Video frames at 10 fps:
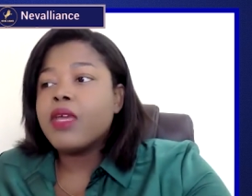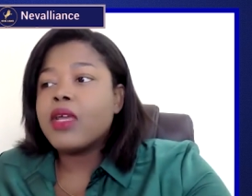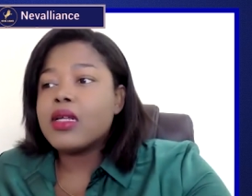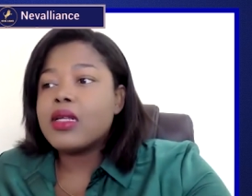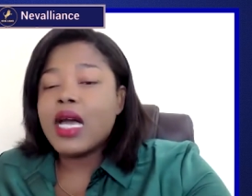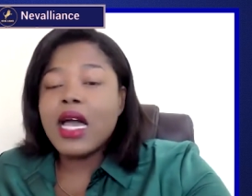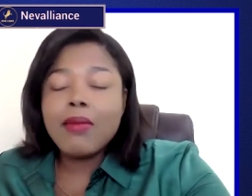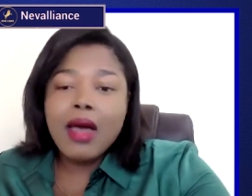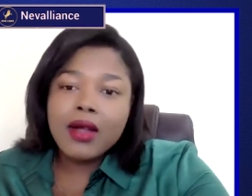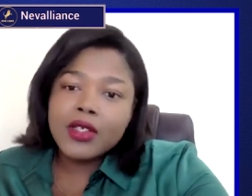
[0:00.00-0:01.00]
Because
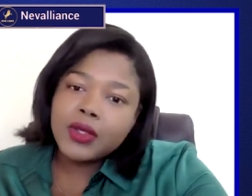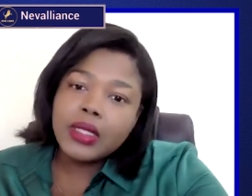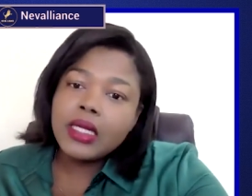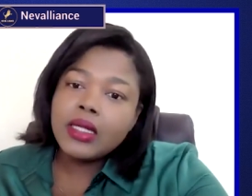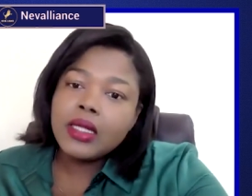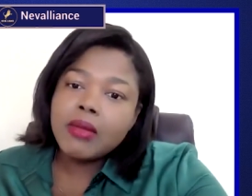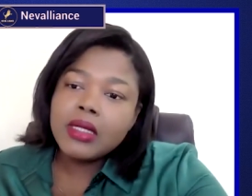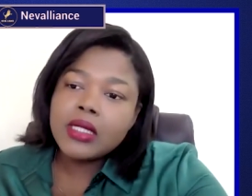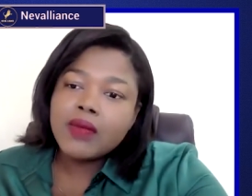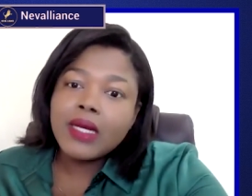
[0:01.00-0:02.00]
I'm actually in the
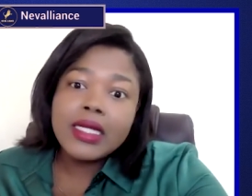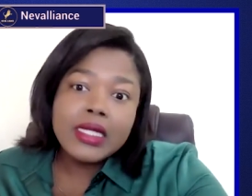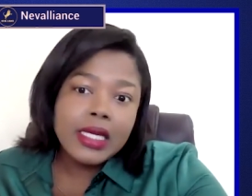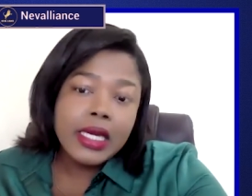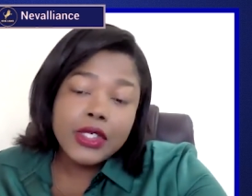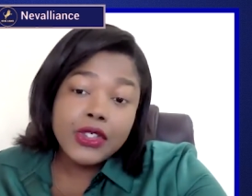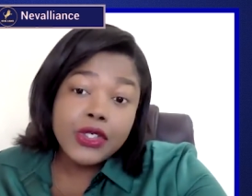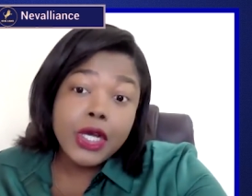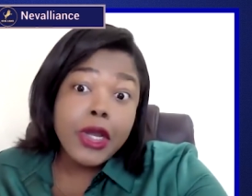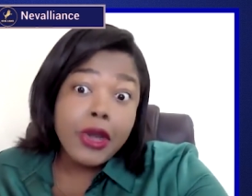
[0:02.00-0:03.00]
midst of a
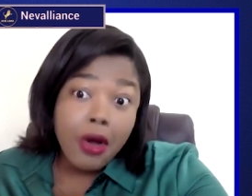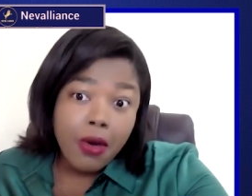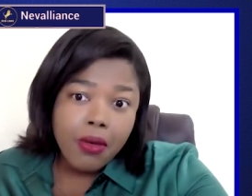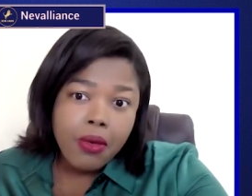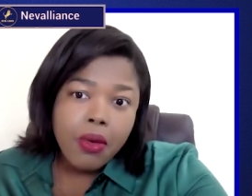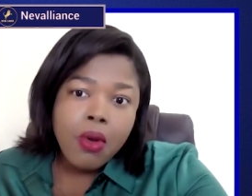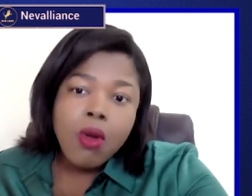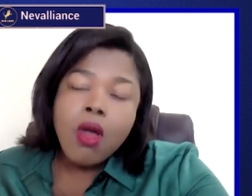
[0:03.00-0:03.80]
litigation now